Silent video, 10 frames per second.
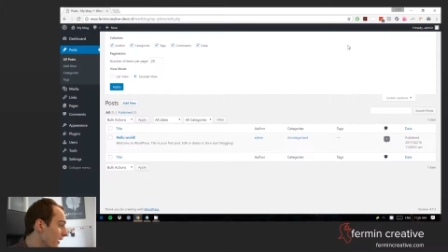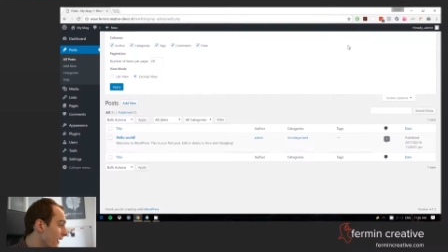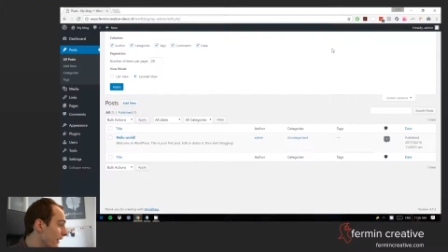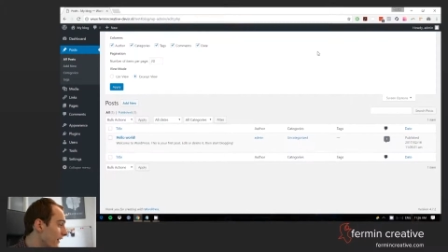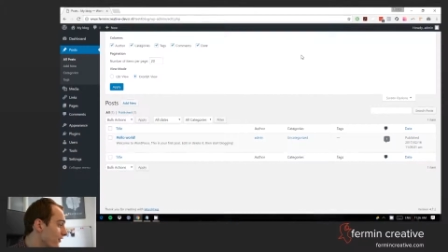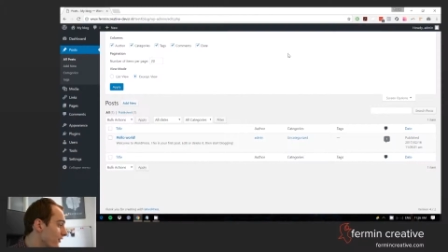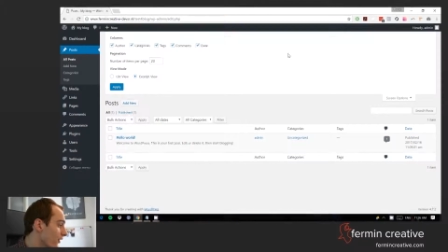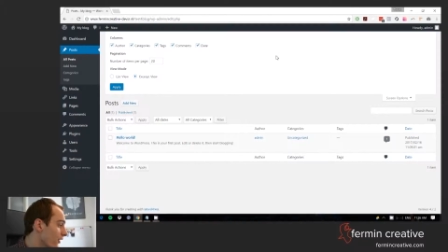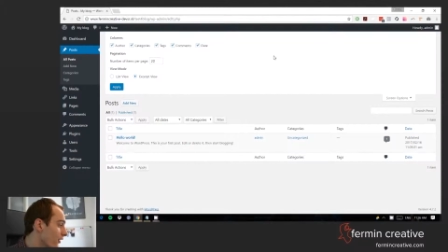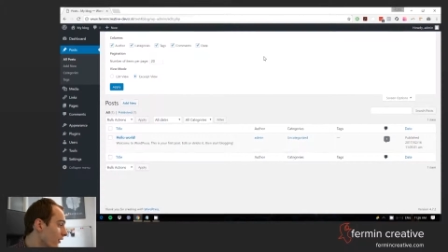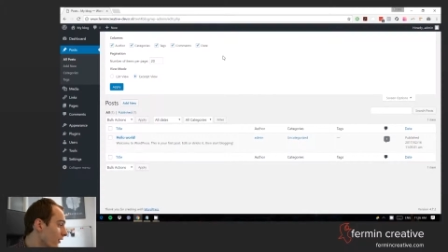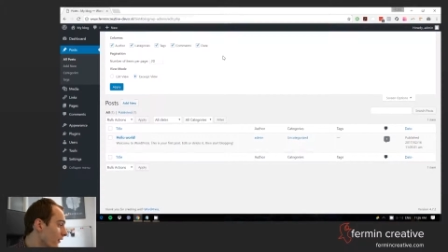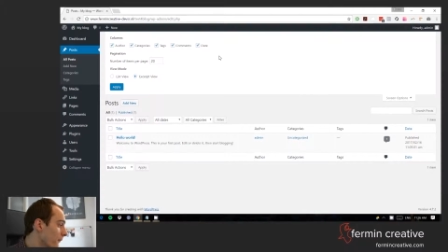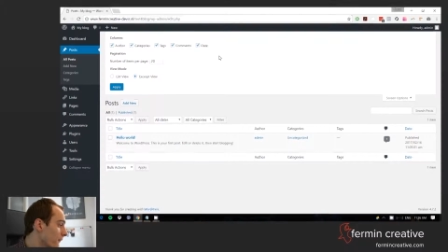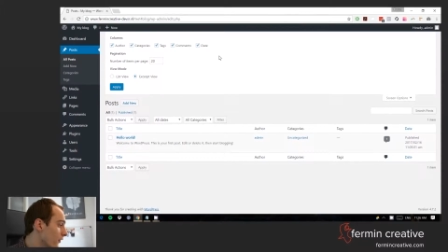and that's
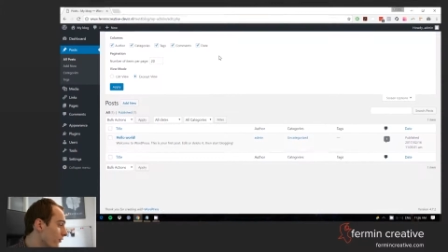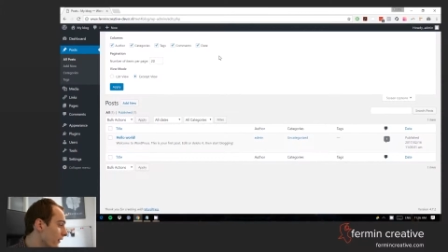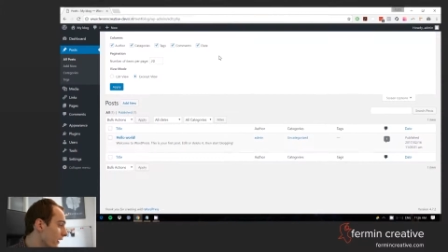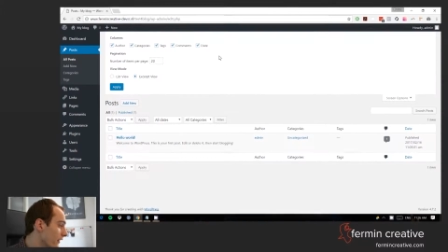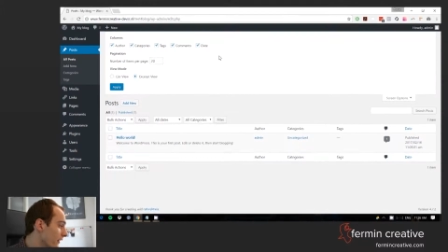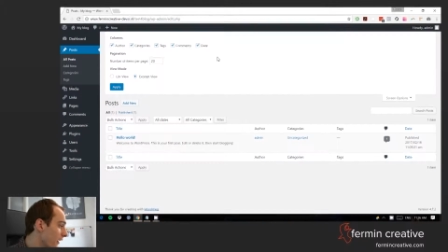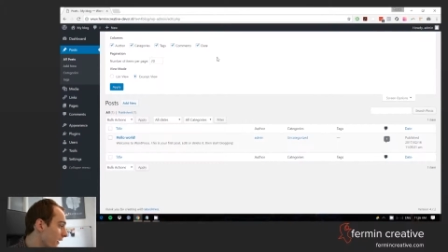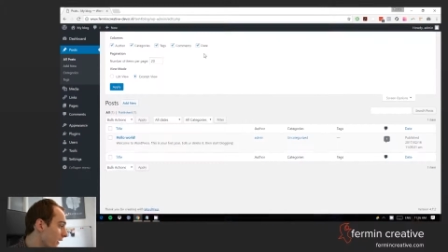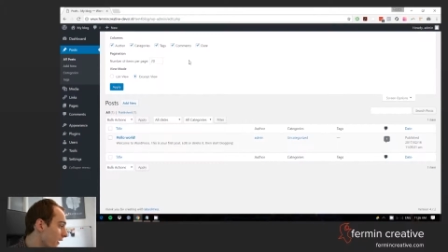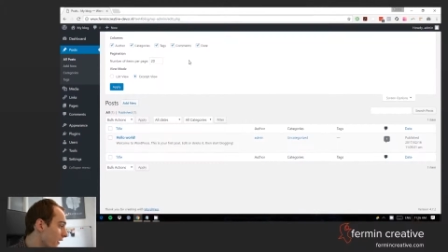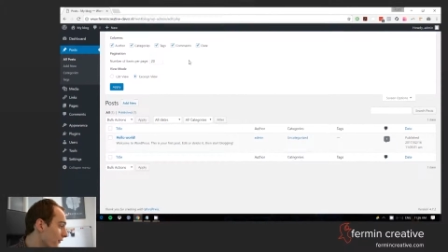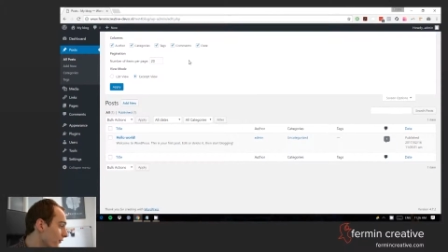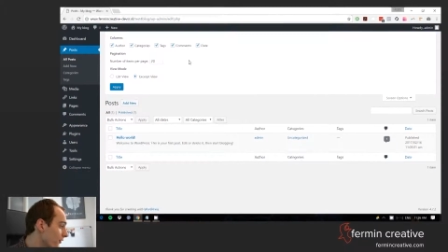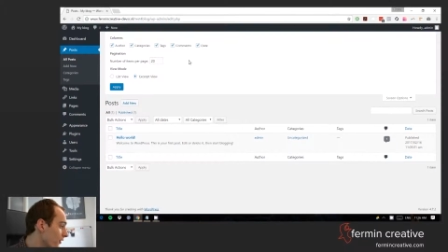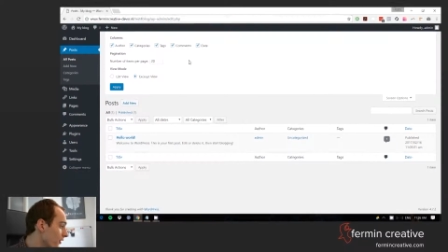the fact that I
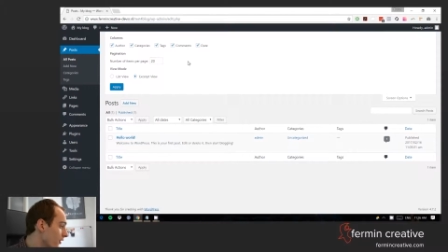have